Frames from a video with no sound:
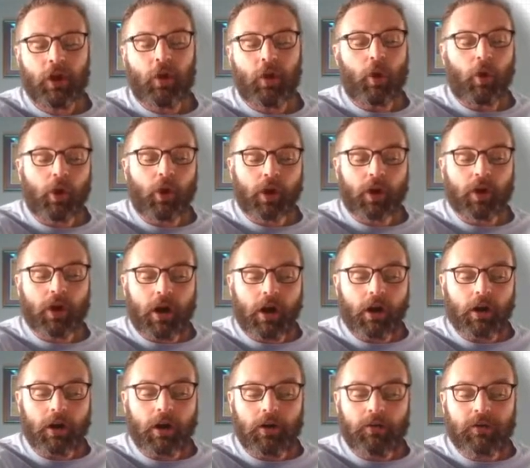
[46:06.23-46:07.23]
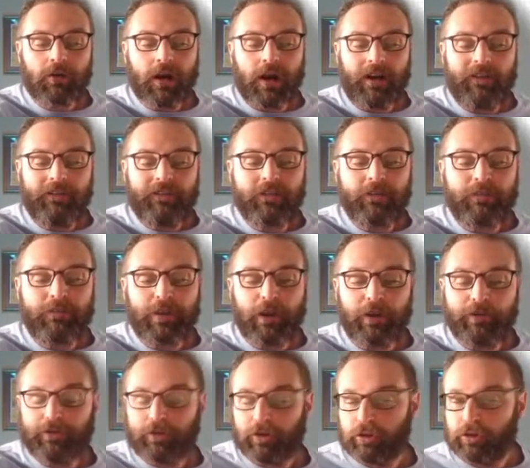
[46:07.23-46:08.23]
or our own
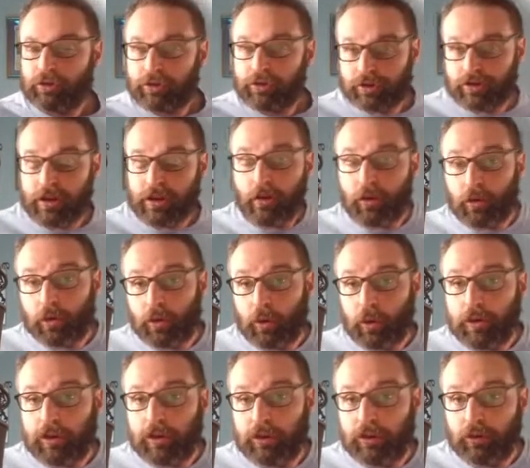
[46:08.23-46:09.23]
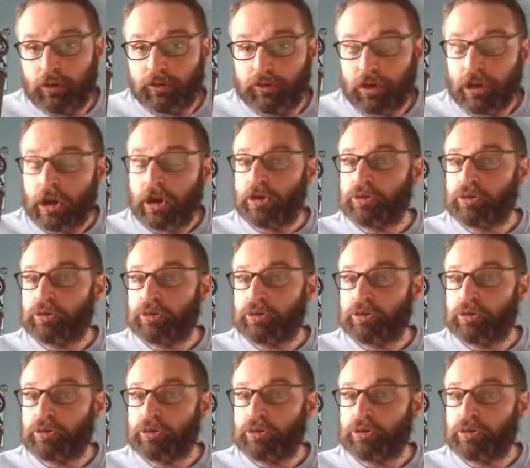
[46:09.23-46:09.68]
custom-built solution that we're going to use